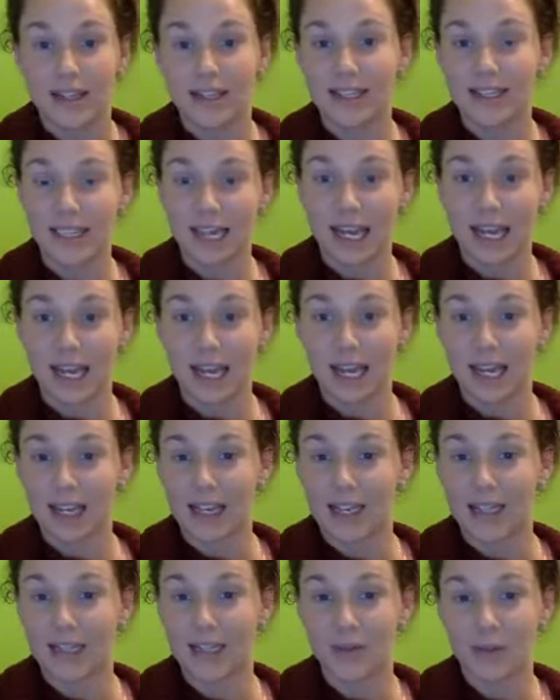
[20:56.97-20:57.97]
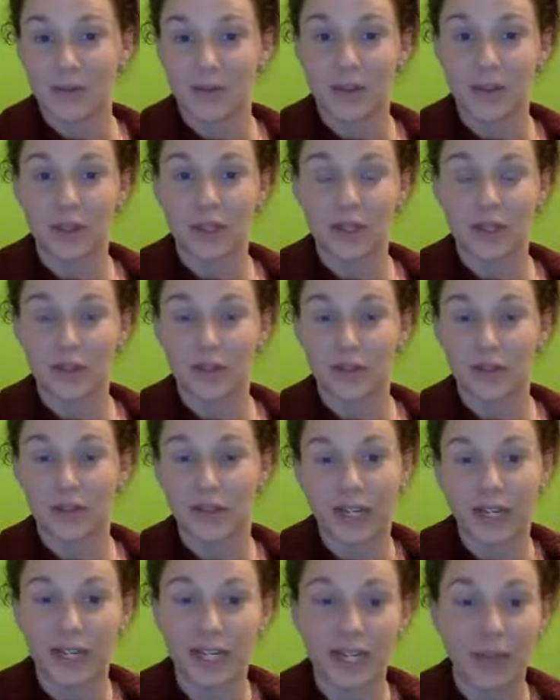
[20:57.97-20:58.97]
day, and we've got little
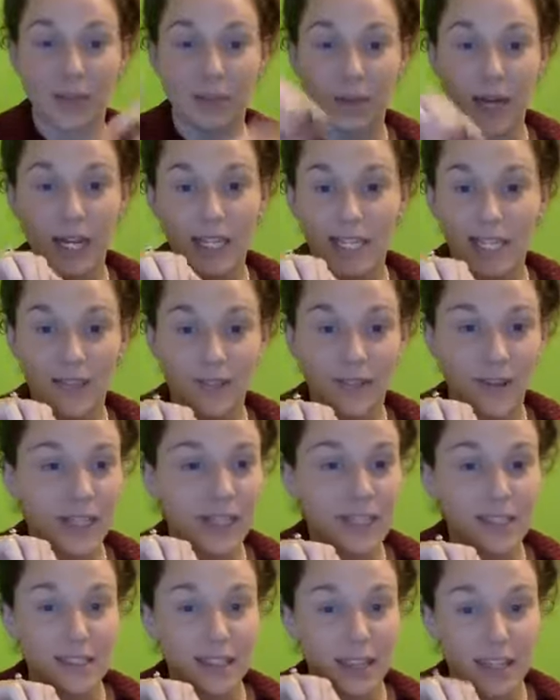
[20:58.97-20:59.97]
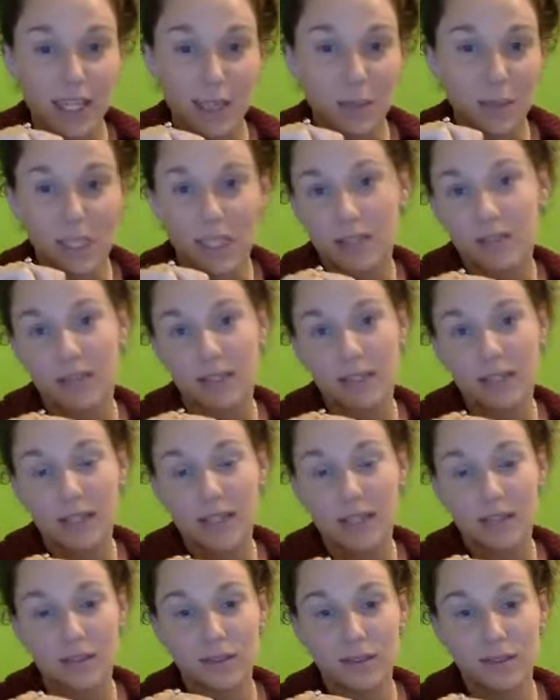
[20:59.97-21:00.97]
friendly bitey friends that come and give us a
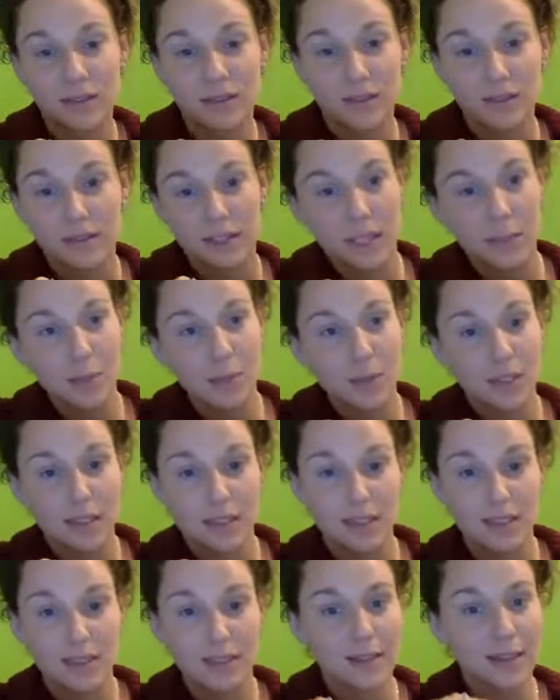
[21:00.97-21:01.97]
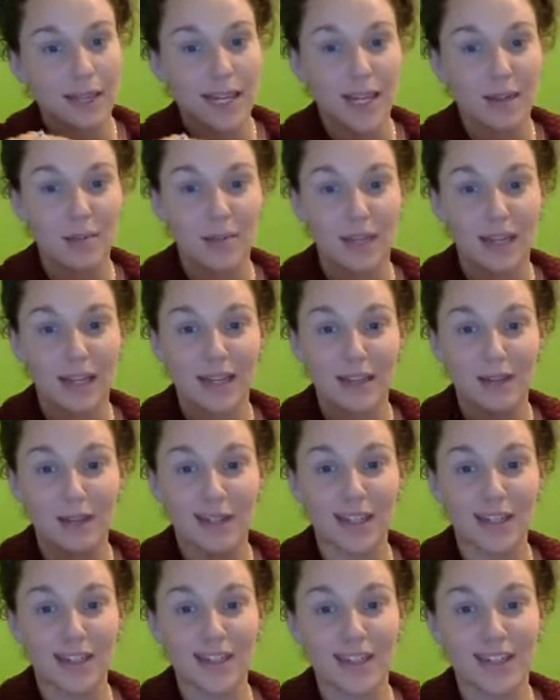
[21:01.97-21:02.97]
little nibble and suck our blood.
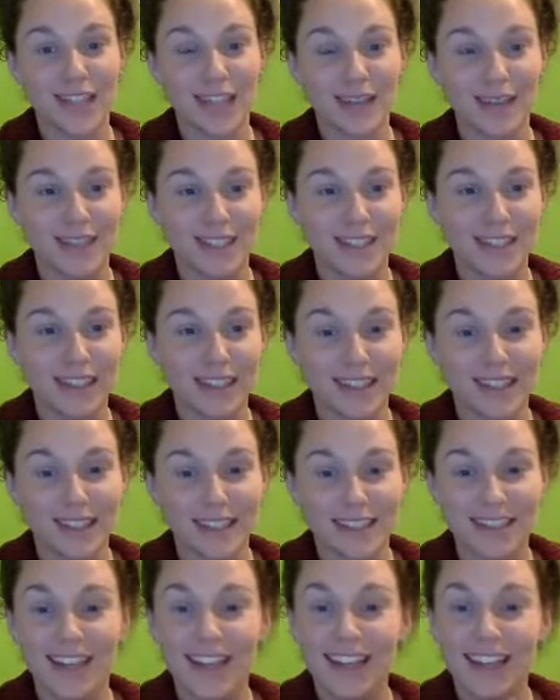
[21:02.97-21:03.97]
We can use lavender to